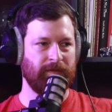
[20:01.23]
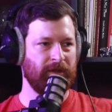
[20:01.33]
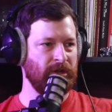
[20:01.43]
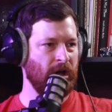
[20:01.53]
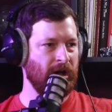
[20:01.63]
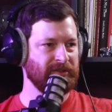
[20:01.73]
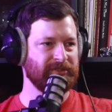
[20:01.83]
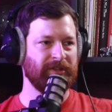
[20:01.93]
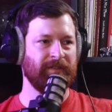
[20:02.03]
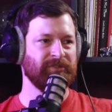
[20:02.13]
knots
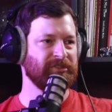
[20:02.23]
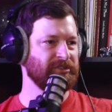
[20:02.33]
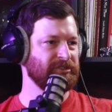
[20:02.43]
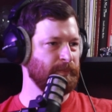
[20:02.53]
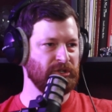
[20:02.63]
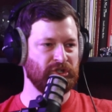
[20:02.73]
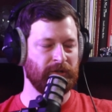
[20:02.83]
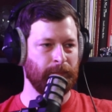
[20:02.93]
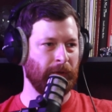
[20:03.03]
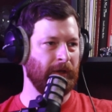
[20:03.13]
and then
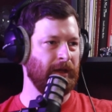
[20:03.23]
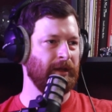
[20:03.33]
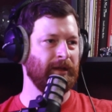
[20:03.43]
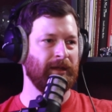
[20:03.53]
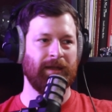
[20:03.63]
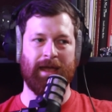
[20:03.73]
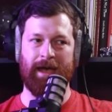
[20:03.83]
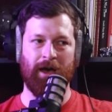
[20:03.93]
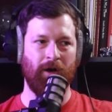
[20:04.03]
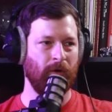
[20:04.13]
suspension play and
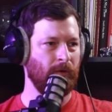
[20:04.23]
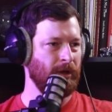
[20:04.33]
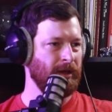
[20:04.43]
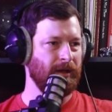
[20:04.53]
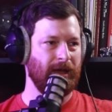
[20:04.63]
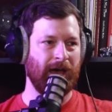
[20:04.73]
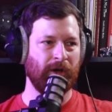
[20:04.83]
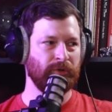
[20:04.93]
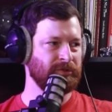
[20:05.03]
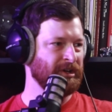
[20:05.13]
how how
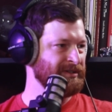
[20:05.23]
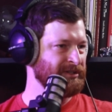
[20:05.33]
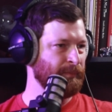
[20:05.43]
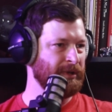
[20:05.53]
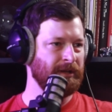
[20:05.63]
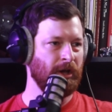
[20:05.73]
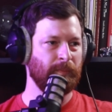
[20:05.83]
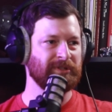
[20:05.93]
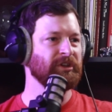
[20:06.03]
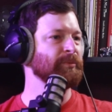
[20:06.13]
you tie somebody up.
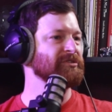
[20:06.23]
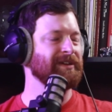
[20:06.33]
It's almost like